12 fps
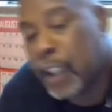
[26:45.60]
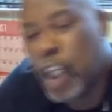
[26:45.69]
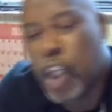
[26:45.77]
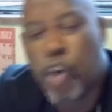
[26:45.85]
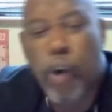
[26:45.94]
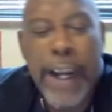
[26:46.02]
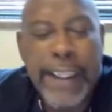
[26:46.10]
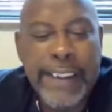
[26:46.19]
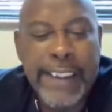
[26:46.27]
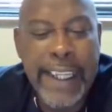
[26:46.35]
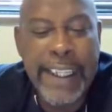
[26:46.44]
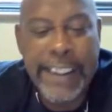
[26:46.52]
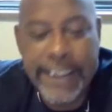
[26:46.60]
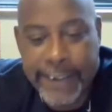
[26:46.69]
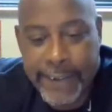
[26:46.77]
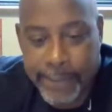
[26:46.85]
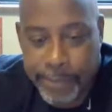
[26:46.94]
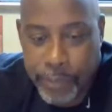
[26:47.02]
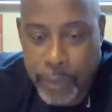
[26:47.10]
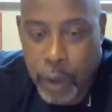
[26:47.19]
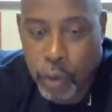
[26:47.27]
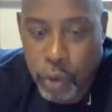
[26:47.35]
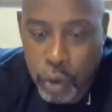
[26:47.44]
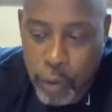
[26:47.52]
great cities.
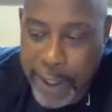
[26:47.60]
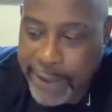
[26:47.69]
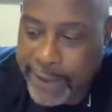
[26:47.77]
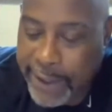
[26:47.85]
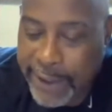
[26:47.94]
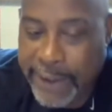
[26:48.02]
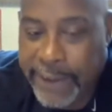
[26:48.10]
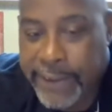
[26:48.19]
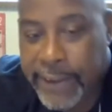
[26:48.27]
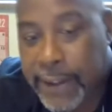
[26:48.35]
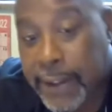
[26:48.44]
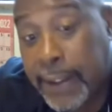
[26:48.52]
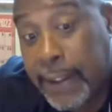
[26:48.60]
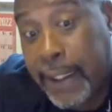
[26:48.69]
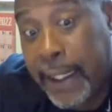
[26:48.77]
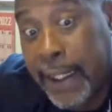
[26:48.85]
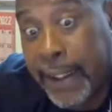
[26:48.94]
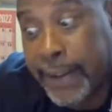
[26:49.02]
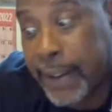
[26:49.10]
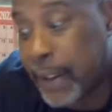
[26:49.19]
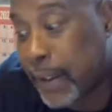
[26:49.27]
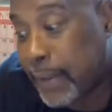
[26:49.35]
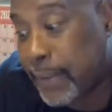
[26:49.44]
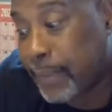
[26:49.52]
Those were great cities. And
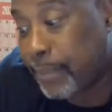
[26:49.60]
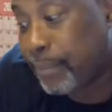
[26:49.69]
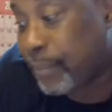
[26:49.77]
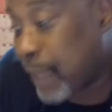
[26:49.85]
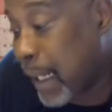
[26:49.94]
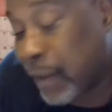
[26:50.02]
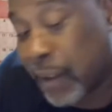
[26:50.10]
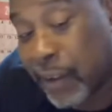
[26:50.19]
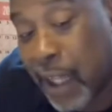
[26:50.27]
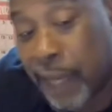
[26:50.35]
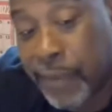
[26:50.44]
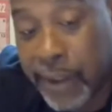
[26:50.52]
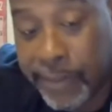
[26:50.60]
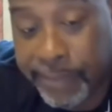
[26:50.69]
I just loved